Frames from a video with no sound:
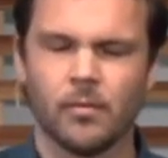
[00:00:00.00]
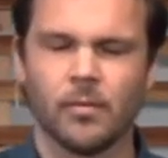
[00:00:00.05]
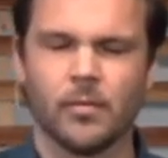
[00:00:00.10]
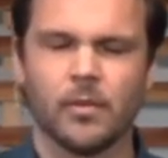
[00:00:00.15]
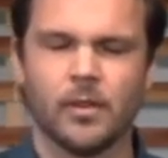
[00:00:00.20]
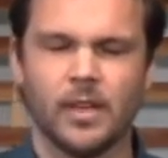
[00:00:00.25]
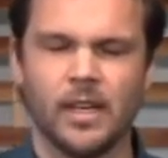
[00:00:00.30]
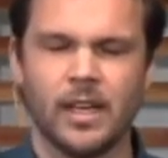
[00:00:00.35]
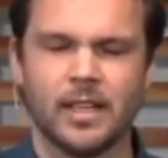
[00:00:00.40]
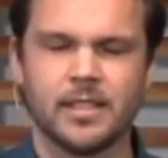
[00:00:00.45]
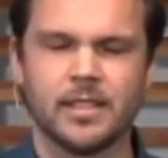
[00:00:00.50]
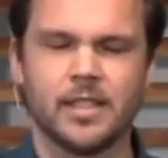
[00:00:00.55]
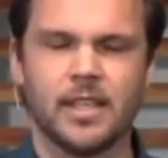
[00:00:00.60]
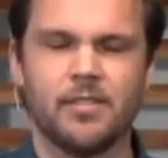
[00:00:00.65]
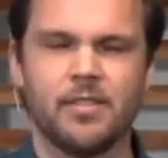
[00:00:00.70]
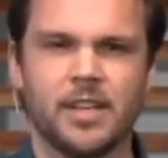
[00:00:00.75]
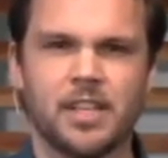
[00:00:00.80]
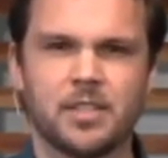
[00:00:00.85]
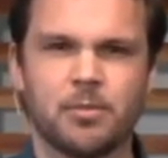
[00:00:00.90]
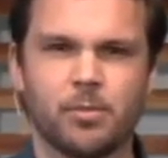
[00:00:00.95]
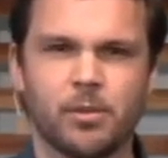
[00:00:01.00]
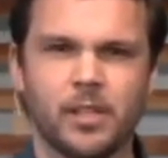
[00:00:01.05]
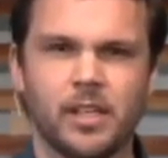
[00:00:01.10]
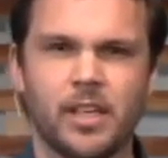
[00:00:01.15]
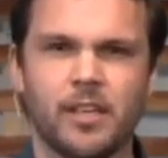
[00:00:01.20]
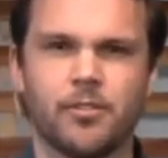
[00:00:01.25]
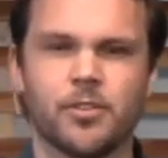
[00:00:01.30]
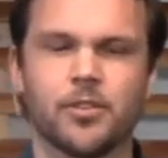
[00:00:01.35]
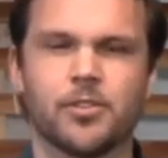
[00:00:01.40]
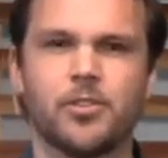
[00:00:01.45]
Yes, even as
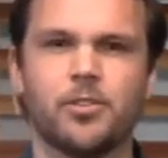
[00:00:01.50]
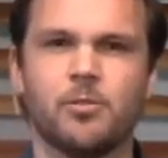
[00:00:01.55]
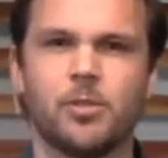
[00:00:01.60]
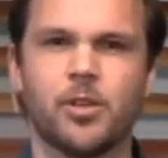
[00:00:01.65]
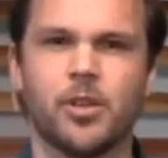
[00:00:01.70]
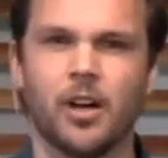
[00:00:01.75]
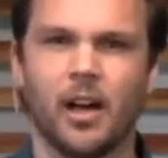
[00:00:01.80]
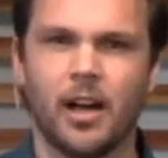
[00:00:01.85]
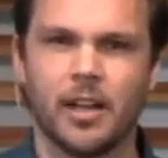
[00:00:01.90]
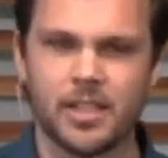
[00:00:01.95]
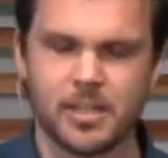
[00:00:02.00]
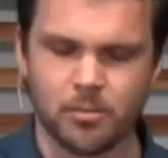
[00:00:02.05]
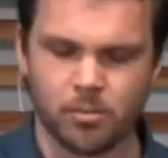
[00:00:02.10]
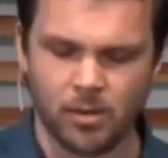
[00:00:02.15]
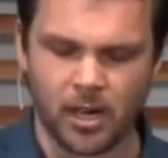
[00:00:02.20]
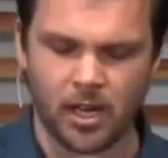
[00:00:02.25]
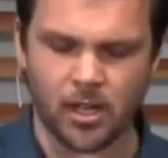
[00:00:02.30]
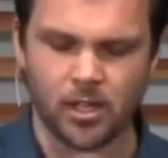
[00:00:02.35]
believers whom God has brought